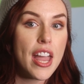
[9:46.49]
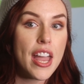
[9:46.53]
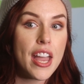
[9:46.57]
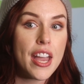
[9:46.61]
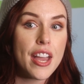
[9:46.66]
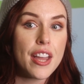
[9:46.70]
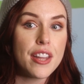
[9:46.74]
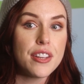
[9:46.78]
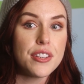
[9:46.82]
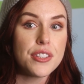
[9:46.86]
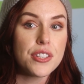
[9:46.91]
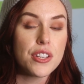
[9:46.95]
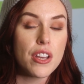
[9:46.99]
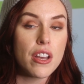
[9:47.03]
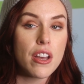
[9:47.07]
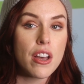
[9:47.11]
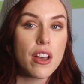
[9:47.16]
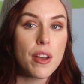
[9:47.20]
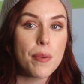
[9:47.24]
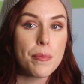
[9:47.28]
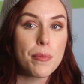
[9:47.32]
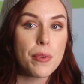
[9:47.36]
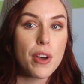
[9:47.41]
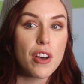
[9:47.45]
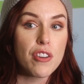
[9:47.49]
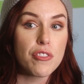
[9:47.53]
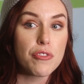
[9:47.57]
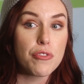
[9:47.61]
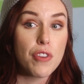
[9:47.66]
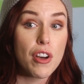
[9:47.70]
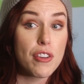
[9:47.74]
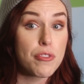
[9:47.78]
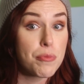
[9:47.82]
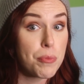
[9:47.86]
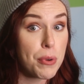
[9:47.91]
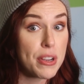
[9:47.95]
and
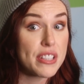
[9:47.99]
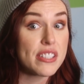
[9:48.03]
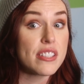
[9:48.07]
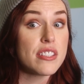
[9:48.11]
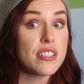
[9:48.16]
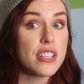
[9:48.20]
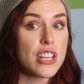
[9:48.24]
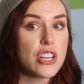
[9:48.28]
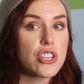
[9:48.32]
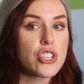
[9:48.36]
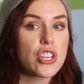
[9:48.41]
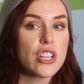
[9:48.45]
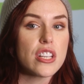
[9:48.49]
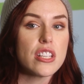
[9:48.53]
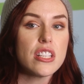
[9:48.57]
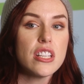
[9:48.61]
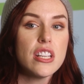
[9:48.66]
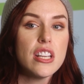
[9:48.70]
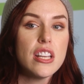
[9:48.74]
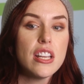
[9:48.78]
of presentation.